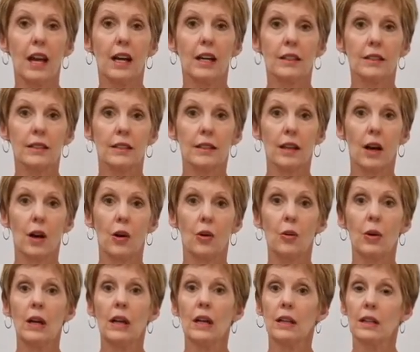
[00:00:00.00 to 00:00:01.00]
So
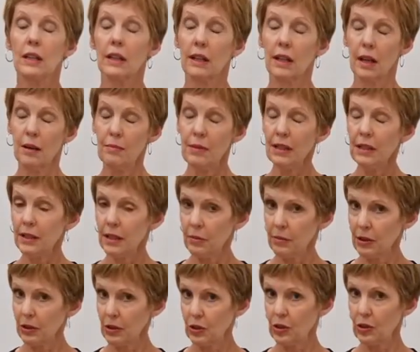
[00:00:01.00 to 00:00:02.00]
let me
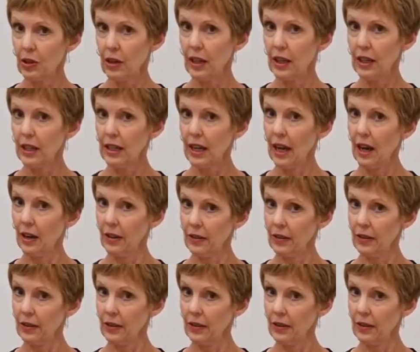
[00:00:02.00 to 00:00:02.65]
demonstrate how